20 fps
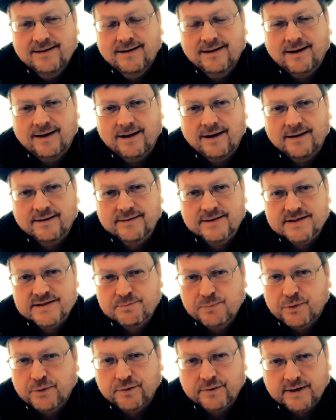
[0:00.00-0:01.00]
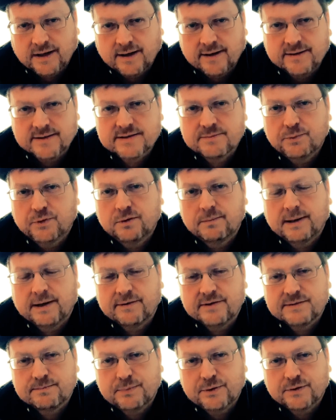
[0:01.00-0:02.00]
And there's more online. There's more about
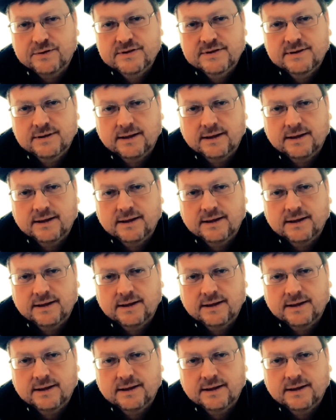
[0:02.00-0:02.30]
his books.